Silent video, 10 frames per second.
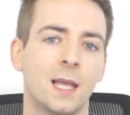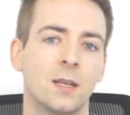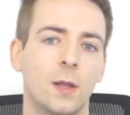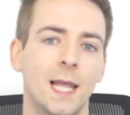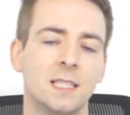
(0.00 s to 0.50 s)

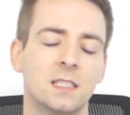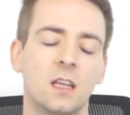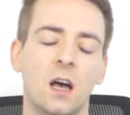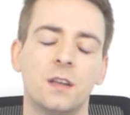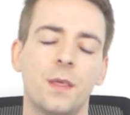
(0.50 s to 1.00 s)
Now let's
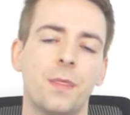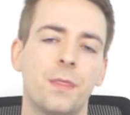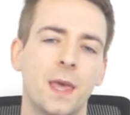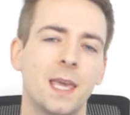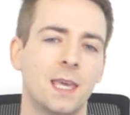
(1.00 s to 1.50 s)
start
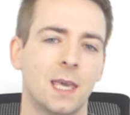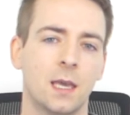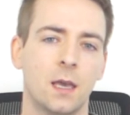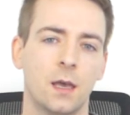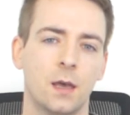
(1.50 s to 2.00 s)

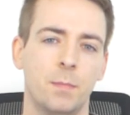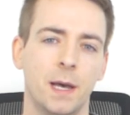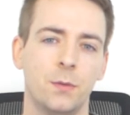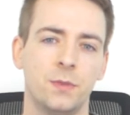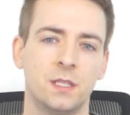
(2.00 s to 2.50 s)
thinking
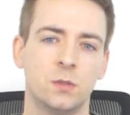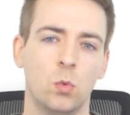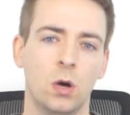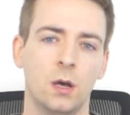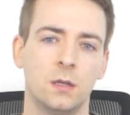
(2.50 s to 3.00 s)
about this
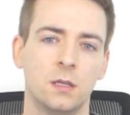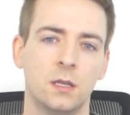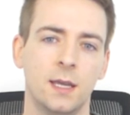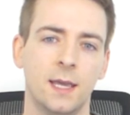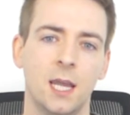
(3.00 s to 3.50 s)
word.
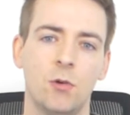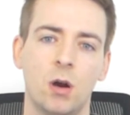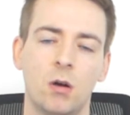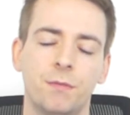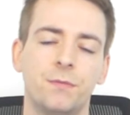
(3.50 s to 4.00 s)
Here
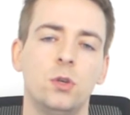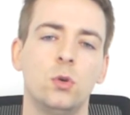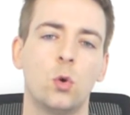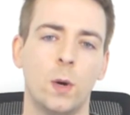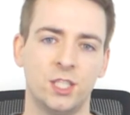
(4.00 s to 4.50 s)
are a few
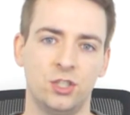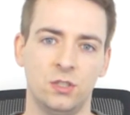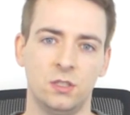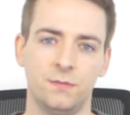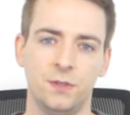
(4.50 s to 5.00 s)

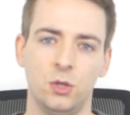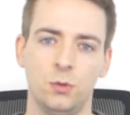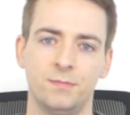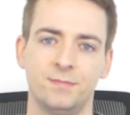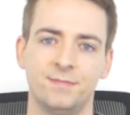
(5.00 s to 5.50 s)
questions for you.